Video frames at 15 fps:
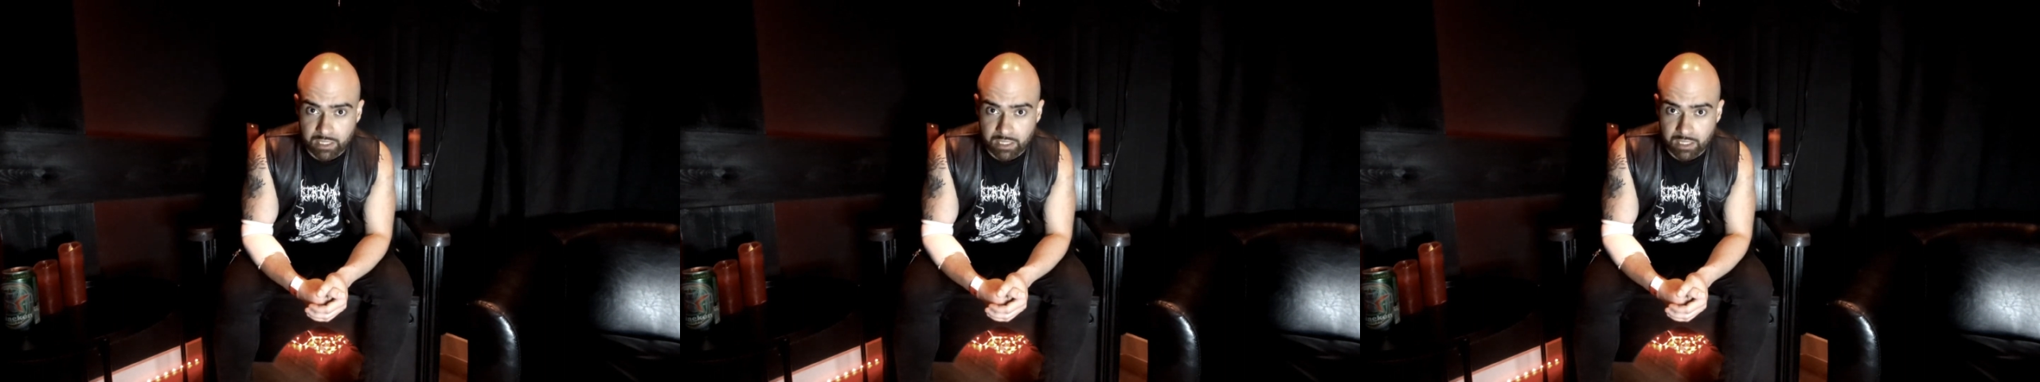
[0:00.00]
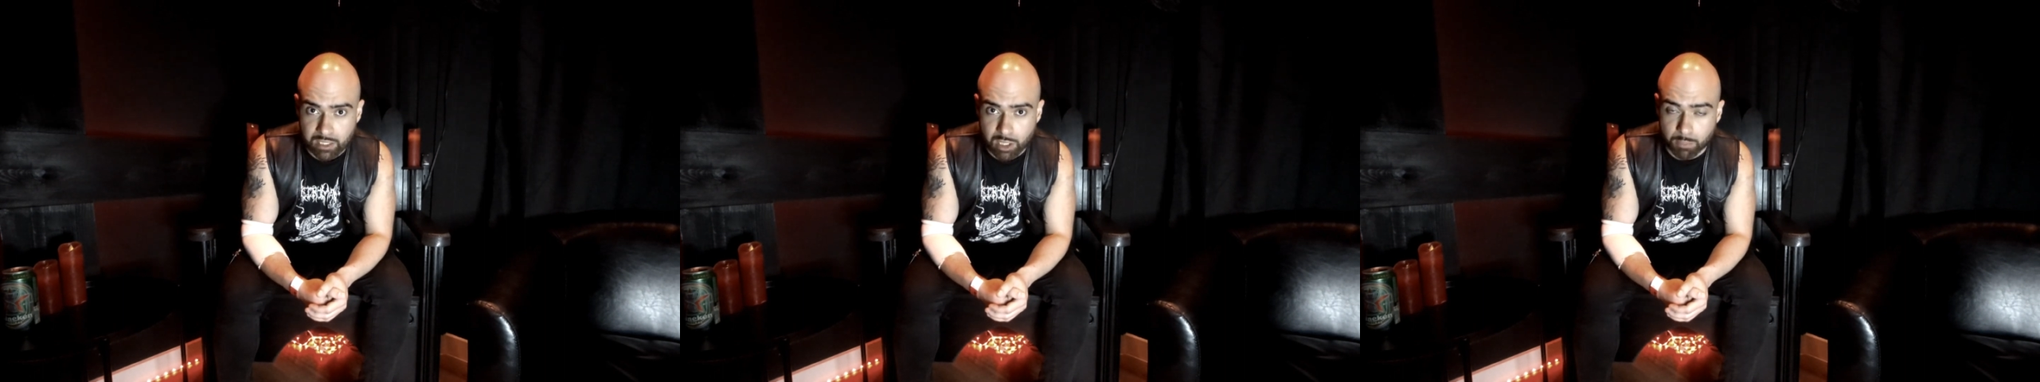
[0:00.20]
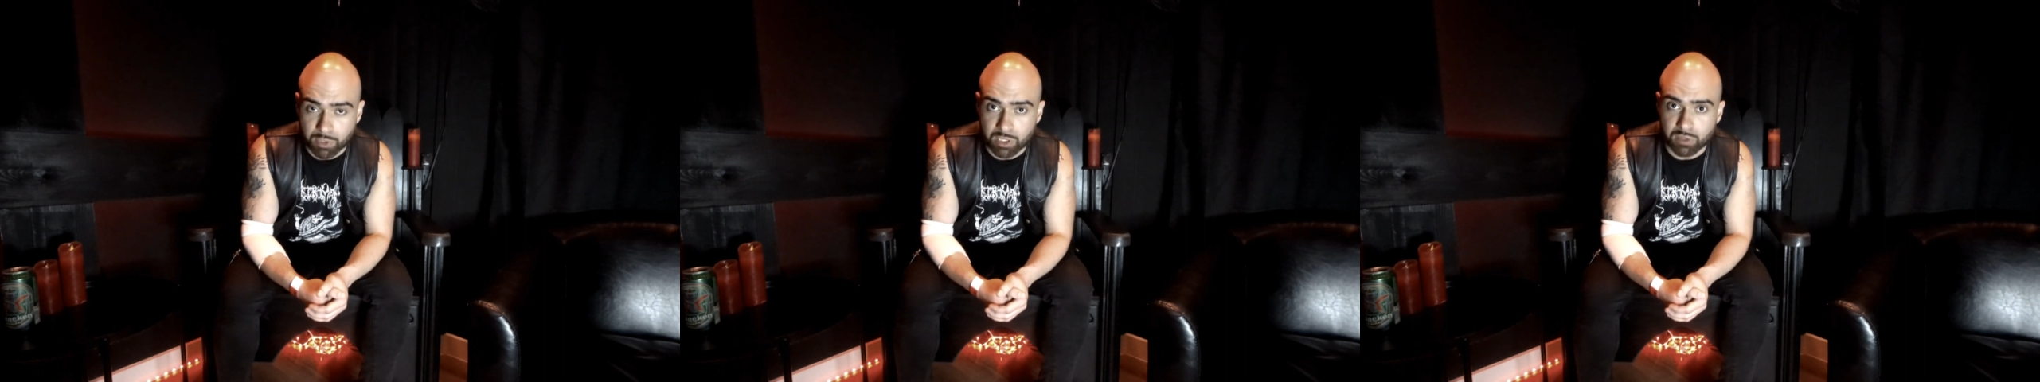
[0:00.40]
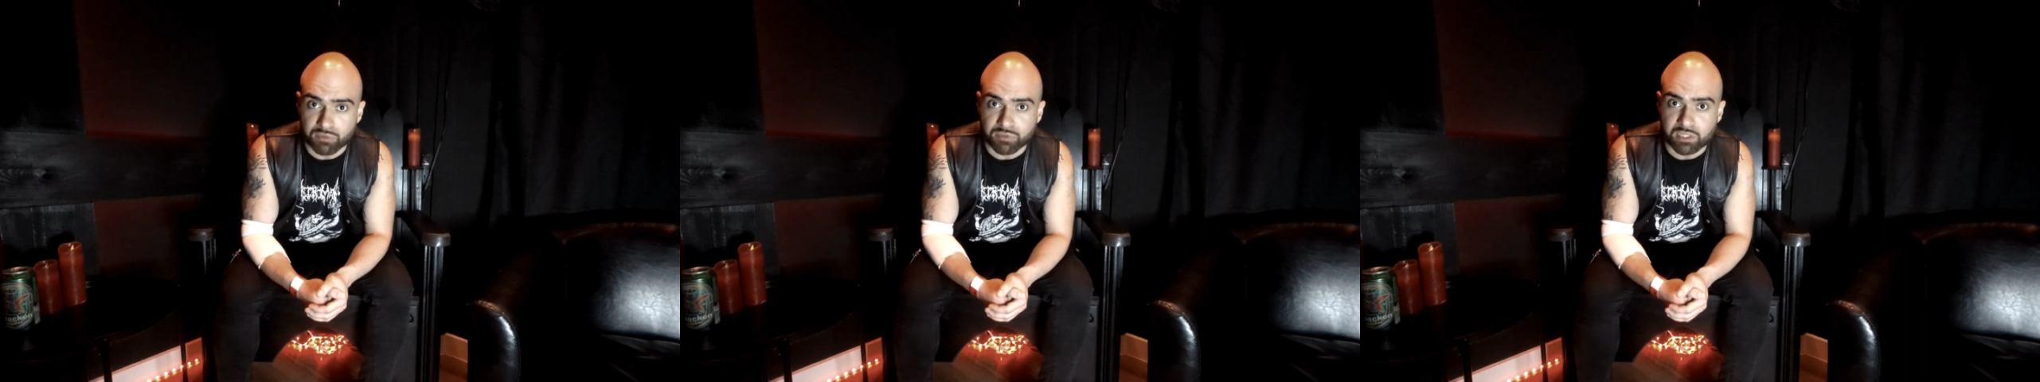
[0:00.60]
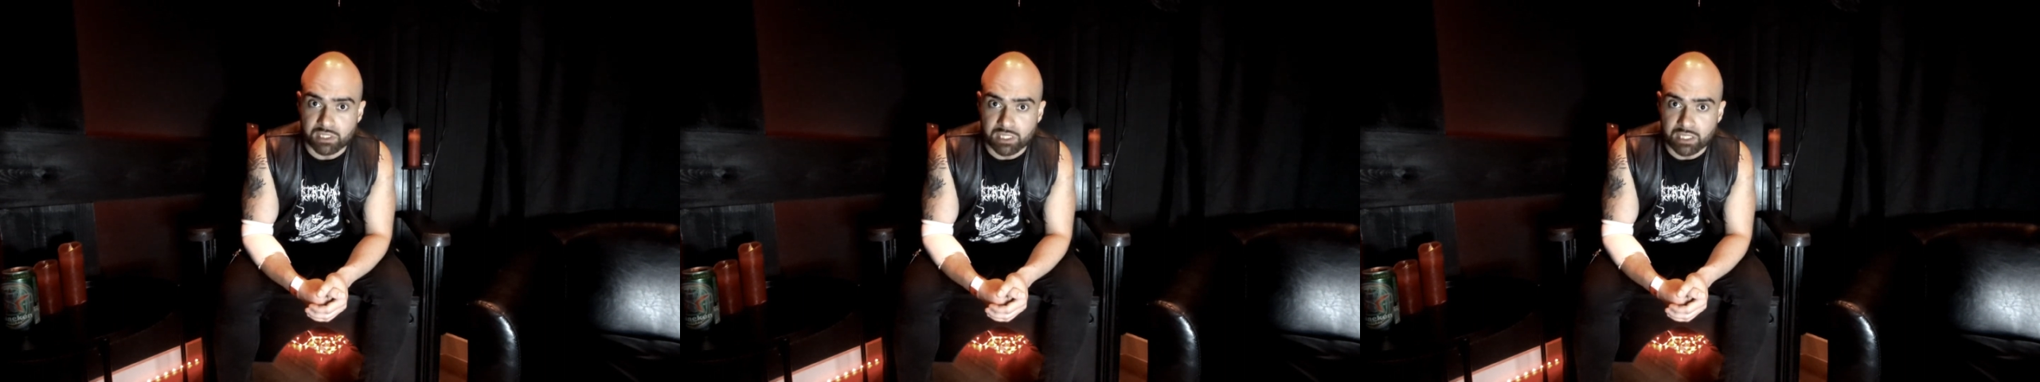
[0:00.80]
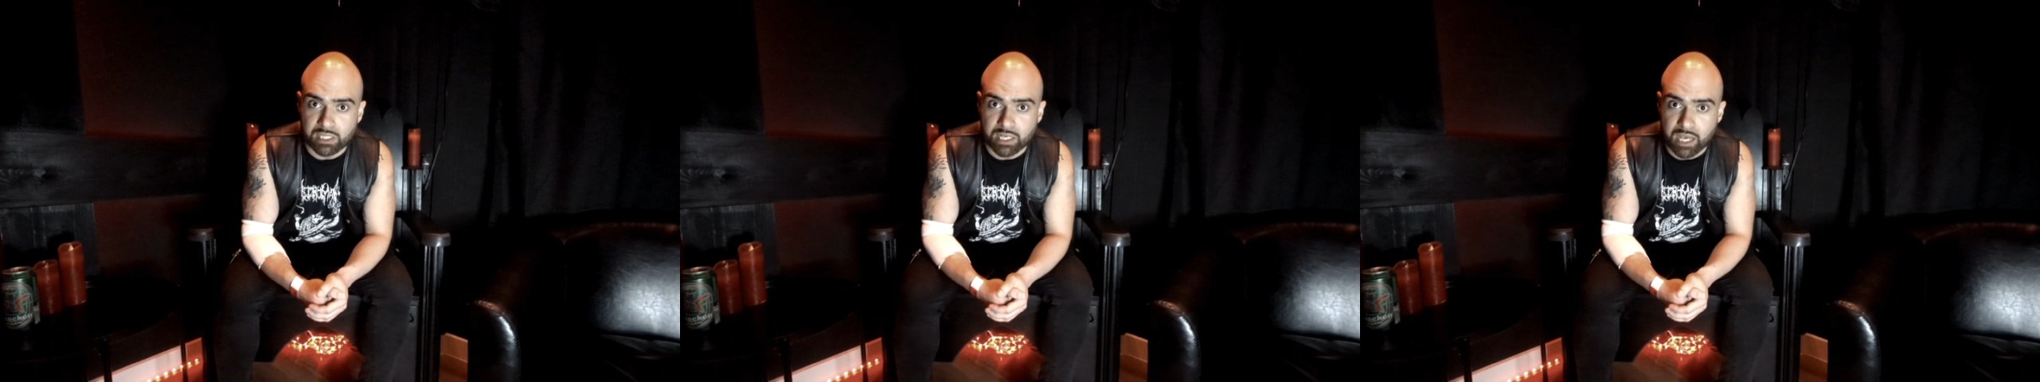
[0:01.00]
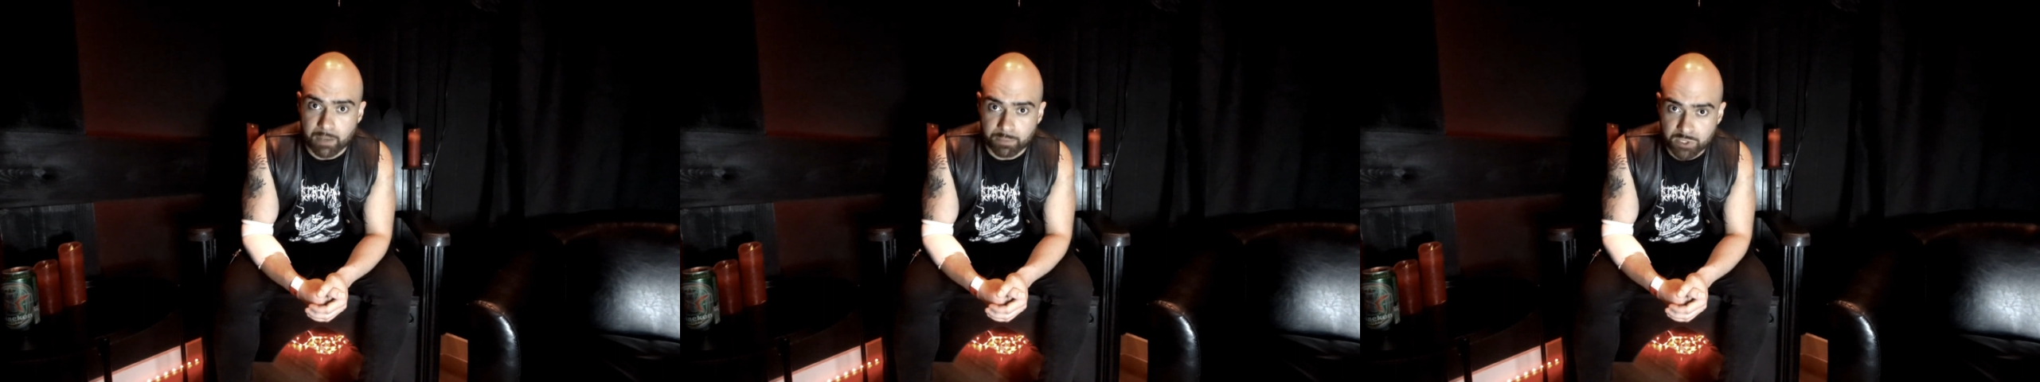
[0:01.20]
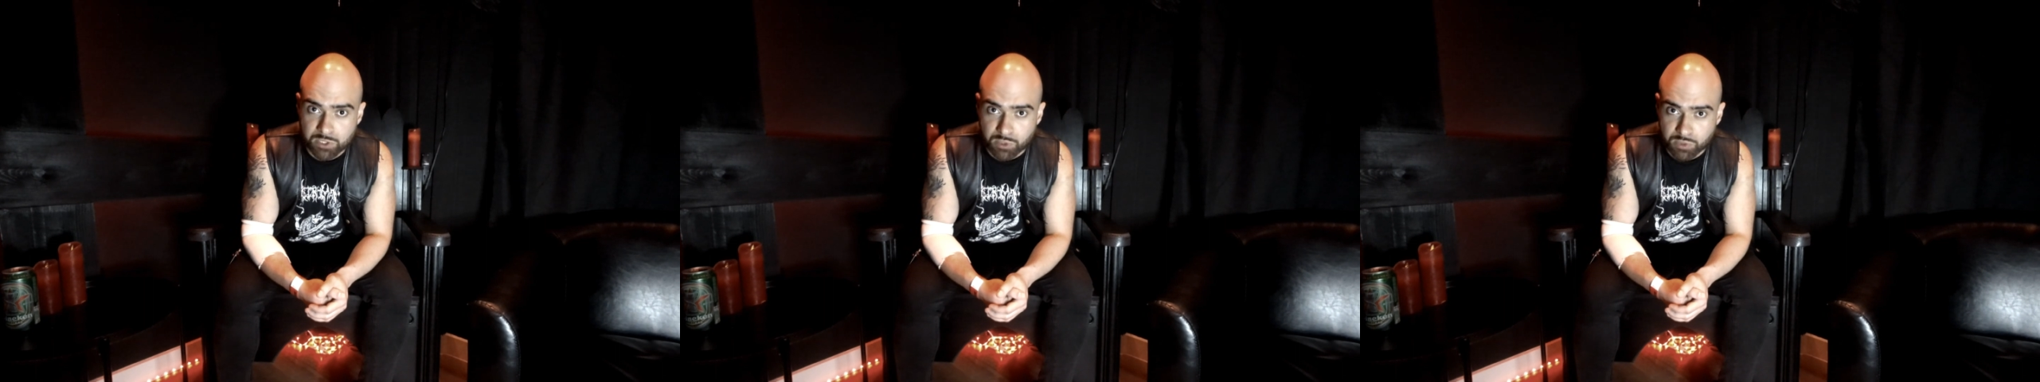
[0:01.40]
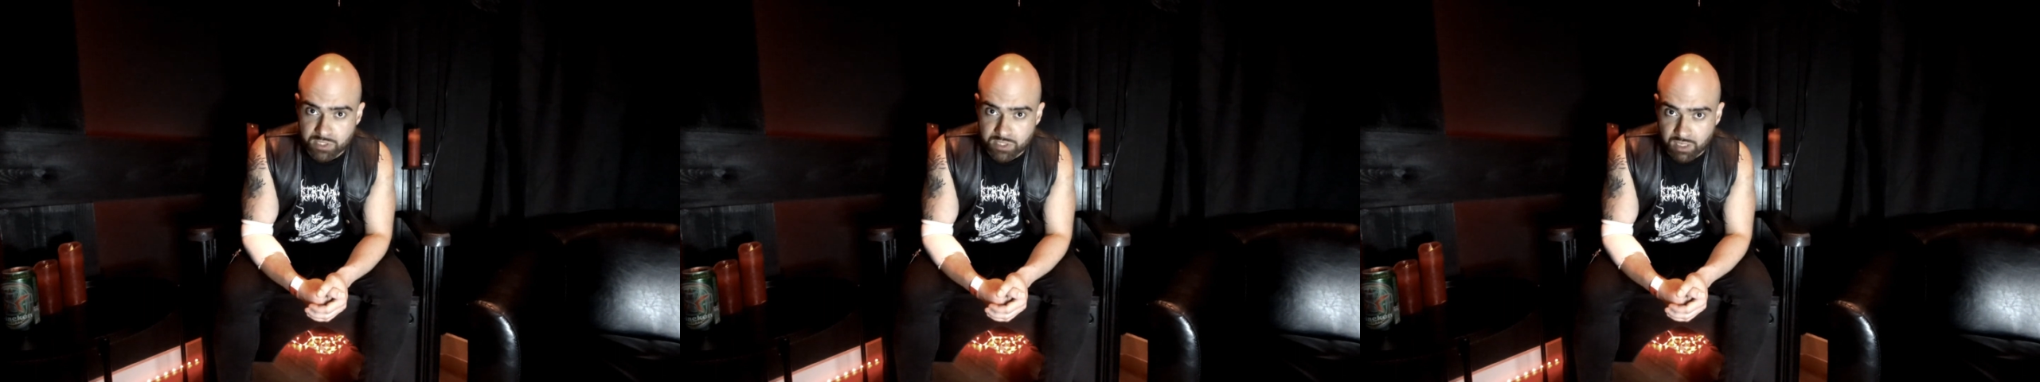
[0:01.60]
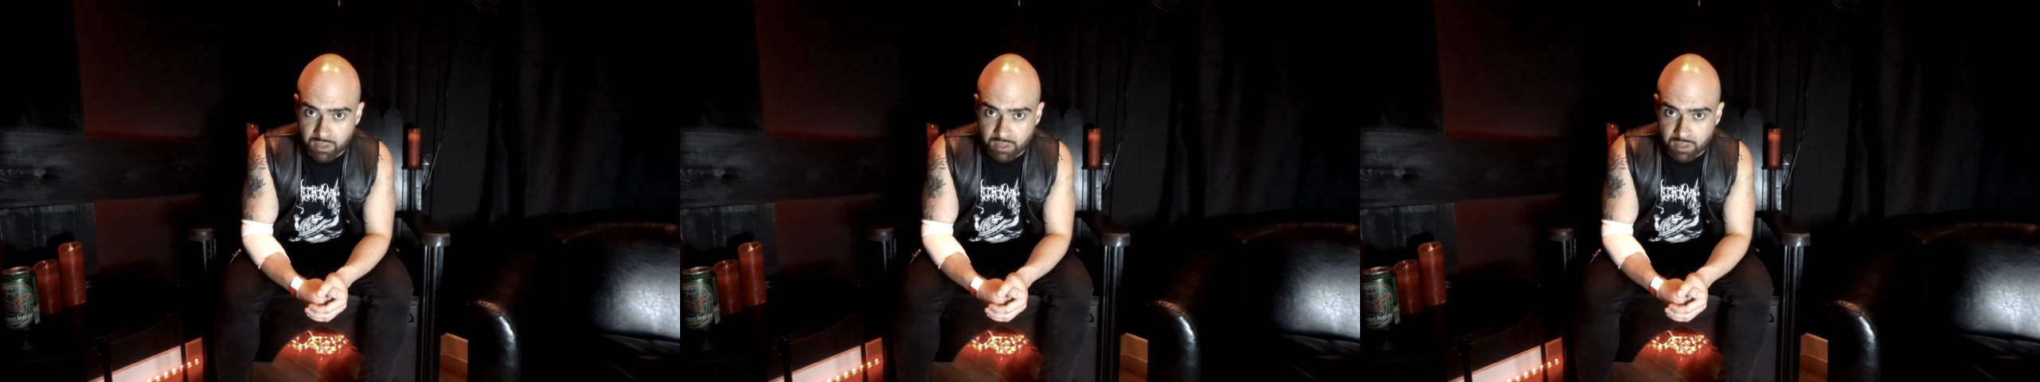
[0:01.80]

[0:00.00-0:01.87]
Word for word: a couple of the episodes